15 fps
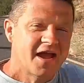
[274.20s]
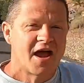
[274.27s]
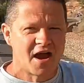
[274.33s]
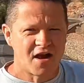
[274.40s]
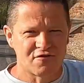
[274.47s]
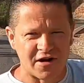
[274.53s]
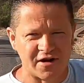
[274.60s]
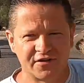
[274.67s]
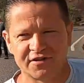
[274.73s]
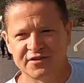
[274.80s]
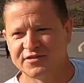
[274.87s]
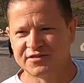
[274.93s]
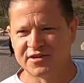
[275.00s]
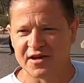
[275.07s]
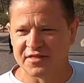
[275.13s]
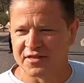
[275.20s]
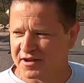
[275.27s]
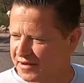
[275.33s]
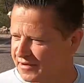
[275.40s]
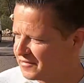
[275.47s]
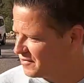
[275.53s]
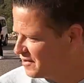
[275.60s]
hair-raising to say the
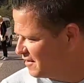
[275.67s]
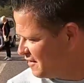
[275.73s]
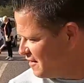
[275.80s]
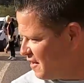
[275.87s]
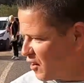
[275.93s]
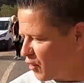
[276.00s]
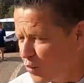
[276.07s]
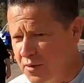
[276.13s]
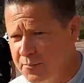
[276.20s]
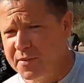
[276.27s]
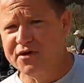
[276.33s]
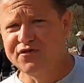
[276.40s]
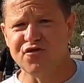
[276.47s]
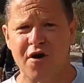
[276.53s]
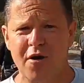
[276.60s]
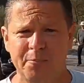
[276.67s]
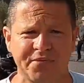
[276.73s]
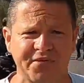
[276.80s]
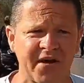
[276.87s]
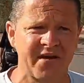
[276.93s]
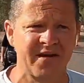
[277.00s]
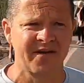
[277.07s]
least. Quite big
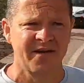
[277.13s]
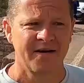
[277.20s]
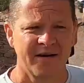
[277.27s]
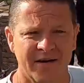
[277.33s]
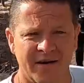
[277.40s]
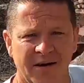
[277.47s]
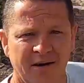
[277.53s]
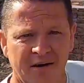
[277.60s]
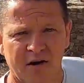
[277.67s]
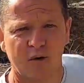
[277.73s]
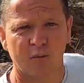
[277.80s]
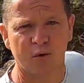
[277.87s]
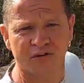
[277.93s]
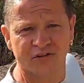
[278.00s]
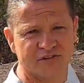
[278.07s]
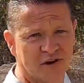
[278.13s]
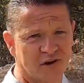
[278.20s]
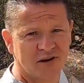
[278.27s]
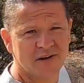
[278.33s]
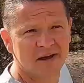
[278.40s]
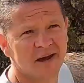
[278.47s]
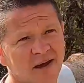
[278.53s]
drops on one side,